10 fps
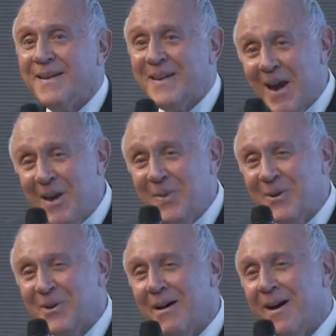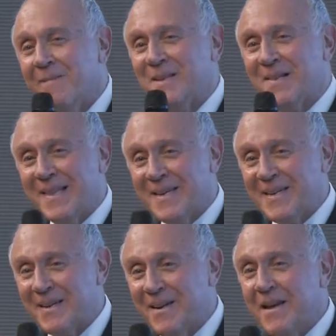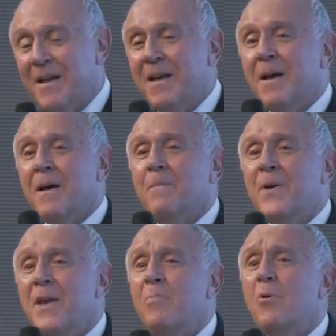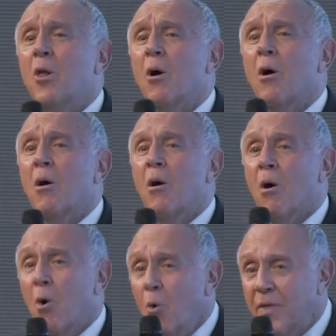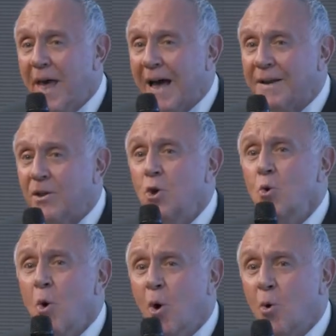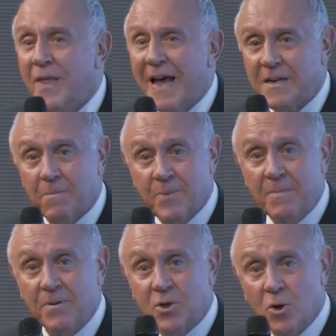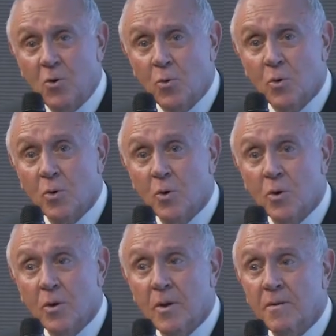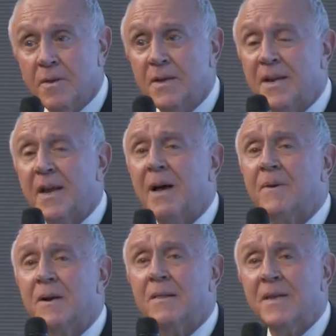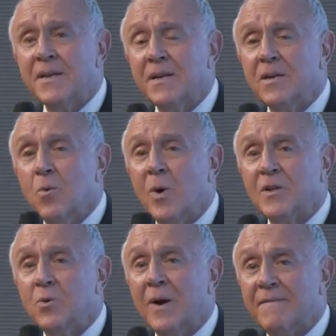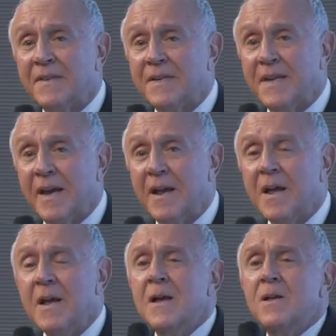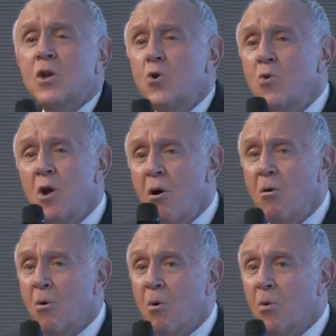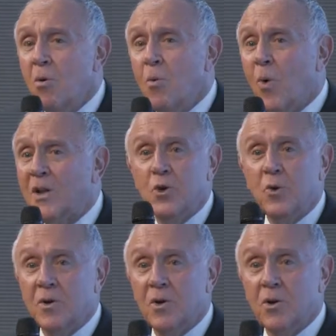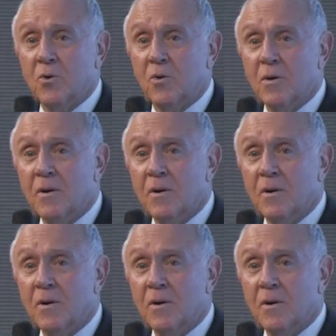Take the time to listen. People owe that. You owe that to people too. To say, I'm going to listen to what you have to say. You know what you can do.